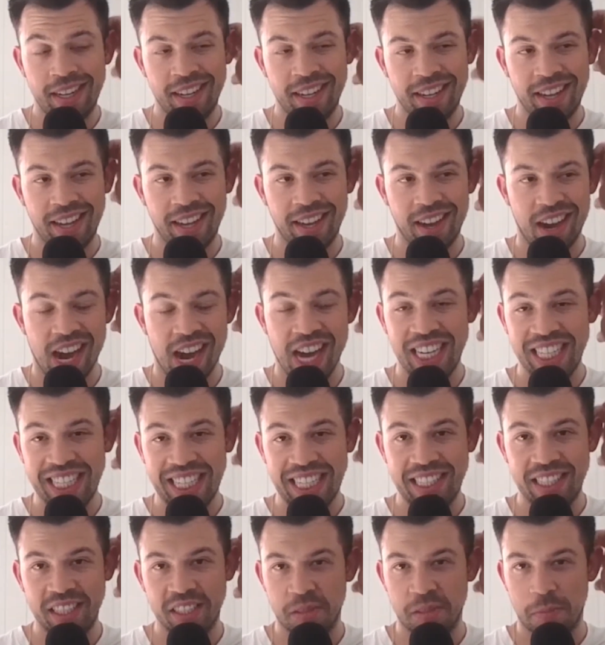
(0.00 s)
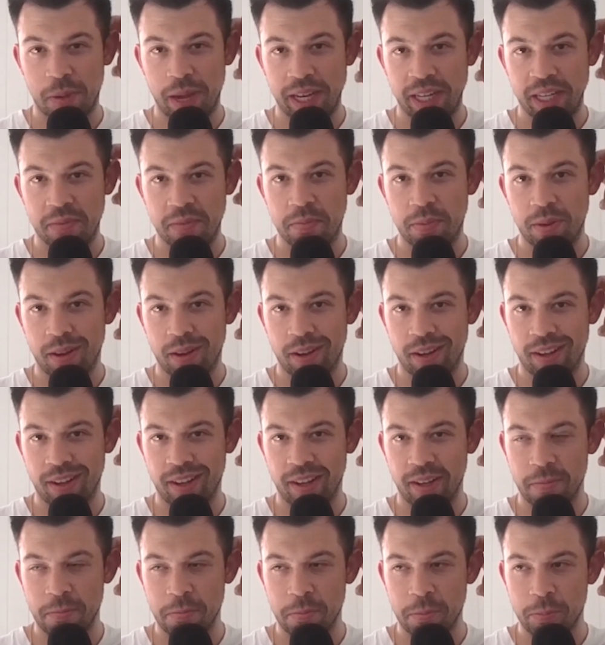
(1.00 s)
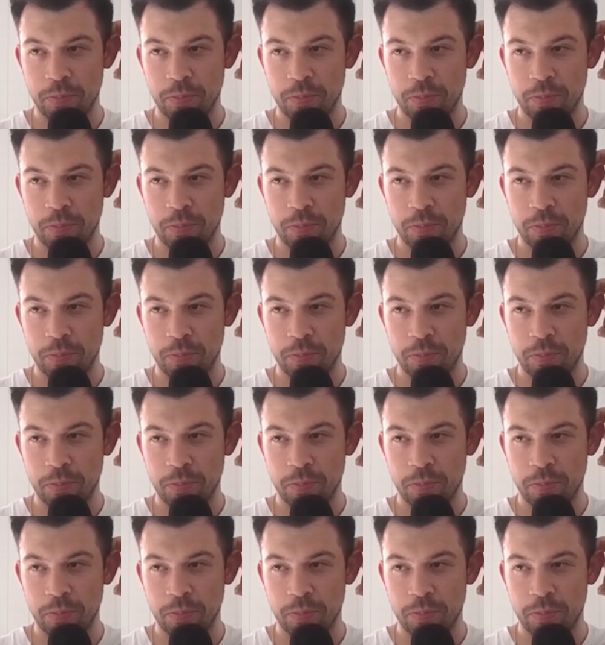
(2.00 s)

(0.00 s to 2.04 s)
highly anticipated by